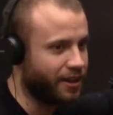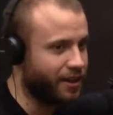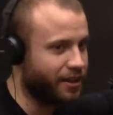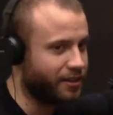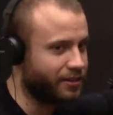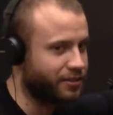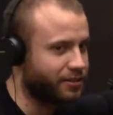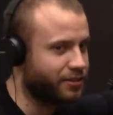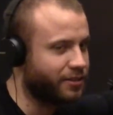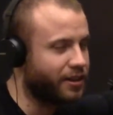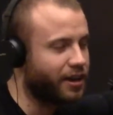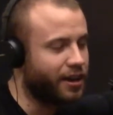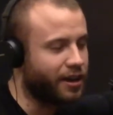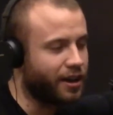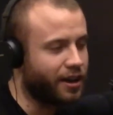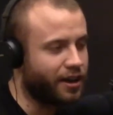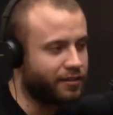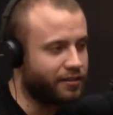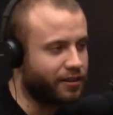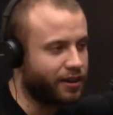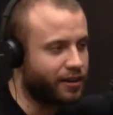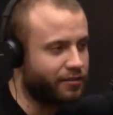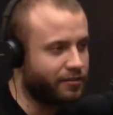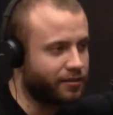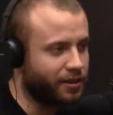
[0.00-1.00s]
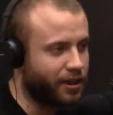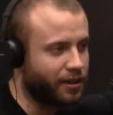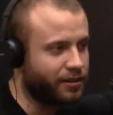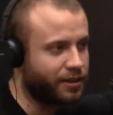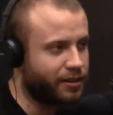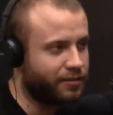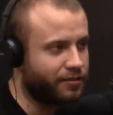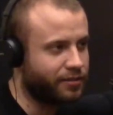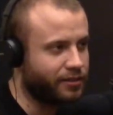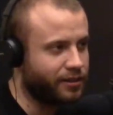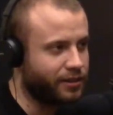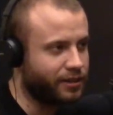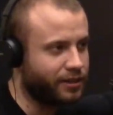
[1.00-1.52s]
So yeah, I
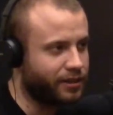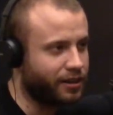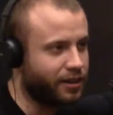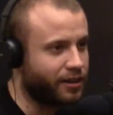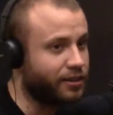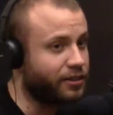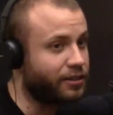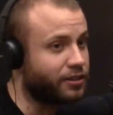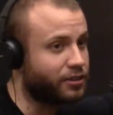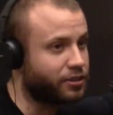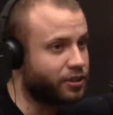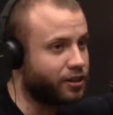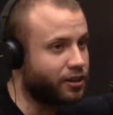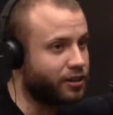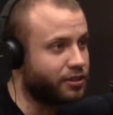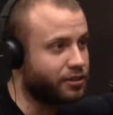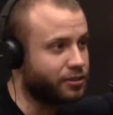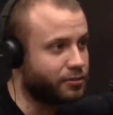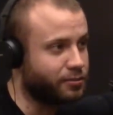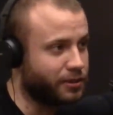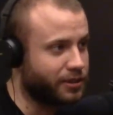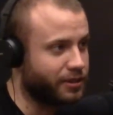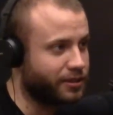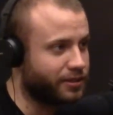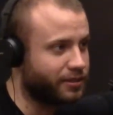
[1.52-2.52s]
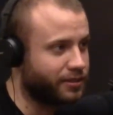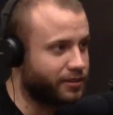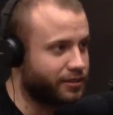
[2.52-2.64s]
definitely undercharge a bit.